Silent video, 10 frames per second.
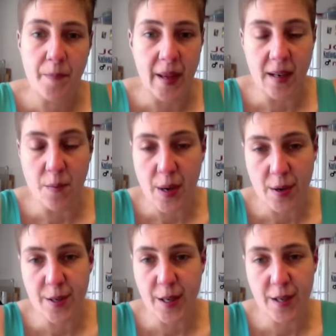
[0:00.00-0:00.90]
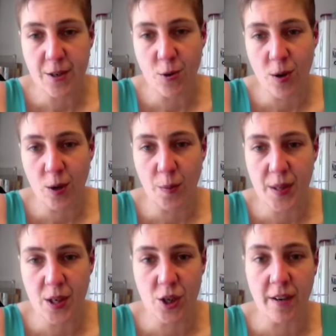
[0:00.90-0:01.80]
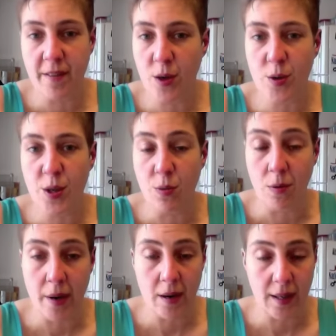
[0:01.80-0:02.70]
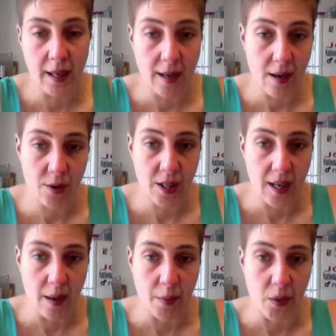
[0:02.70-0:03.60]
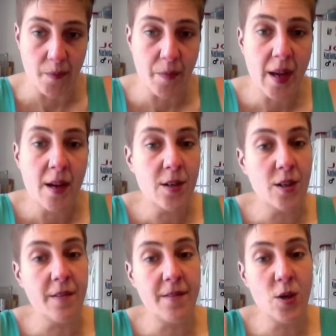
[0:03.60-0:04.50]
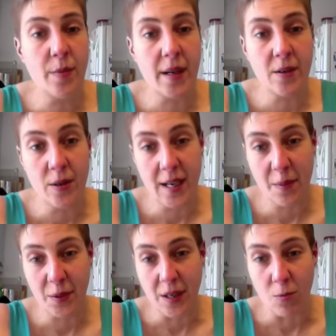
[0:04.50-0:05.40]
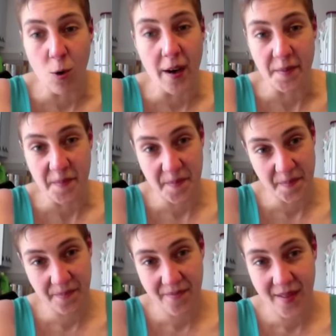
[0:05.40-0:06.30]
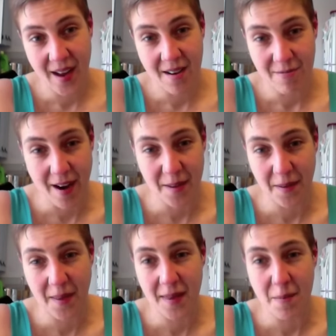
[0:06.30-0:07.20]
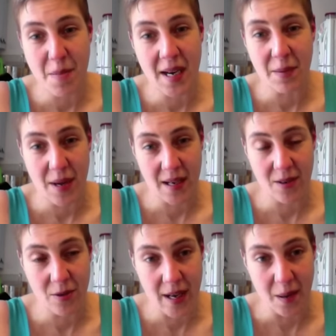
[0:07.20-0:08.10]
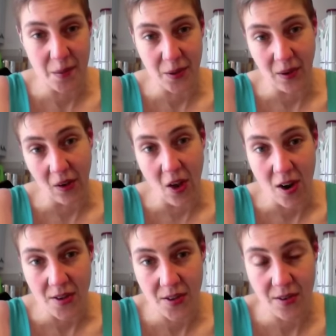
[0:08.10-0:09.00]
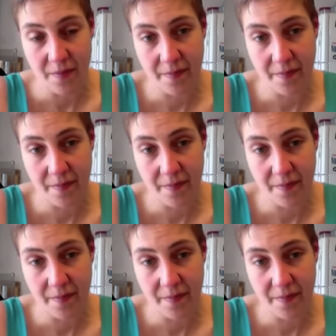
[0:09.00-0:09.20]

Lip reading: It compares the historical position of those who were rarely allowed to gamble to the few men who gambled and won, rather than the many men who gambled and lost.